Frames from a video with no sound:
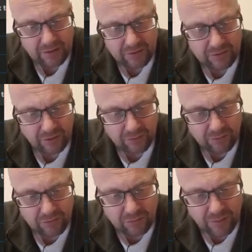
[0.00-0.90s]
So
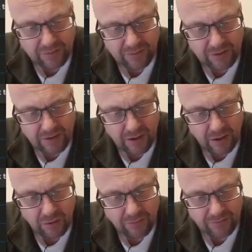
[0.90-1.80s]
20
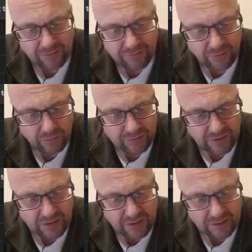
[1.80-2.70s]
over
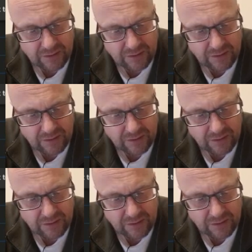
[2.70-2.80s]
40